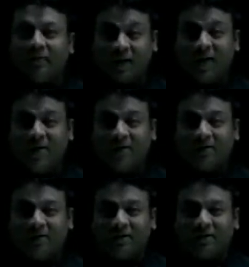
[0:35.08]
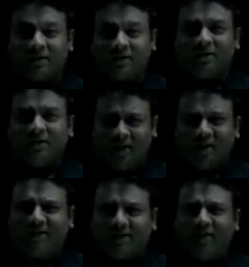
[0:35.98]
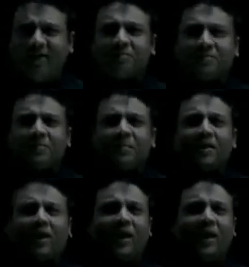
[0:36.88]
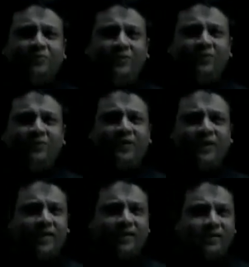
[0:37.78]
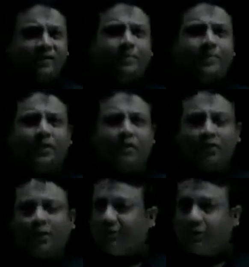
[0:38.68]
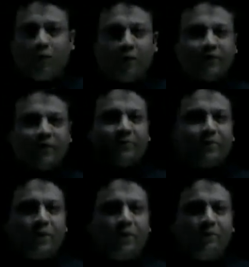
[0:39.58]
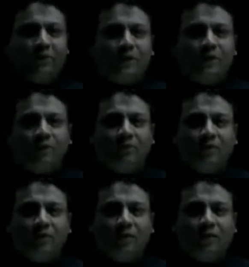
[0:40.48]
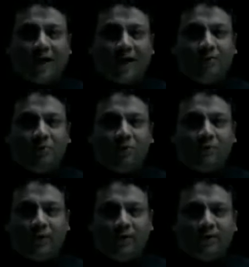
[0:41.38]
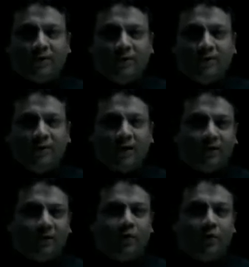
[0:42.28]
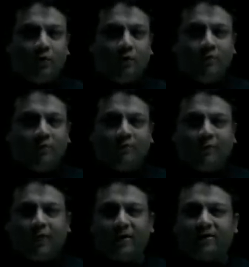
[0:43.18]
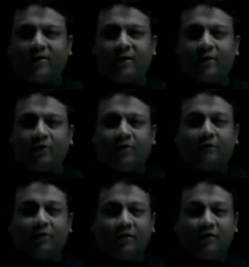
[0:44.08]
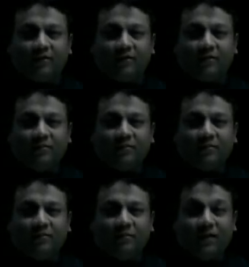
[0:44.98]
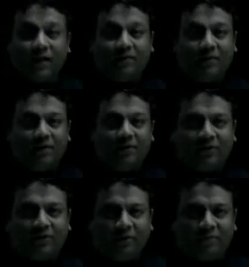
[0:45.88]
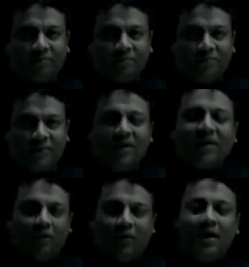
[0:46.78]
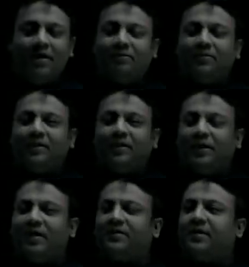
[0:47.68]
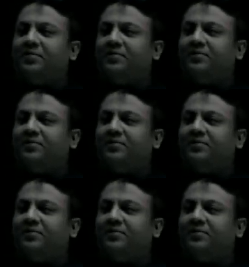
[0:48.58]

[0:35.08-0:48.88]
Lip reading: Okay? Let's see. After watching this particular video, I'm confident that even you will be finding standard costing very easy and very interesting. Okay, let's see.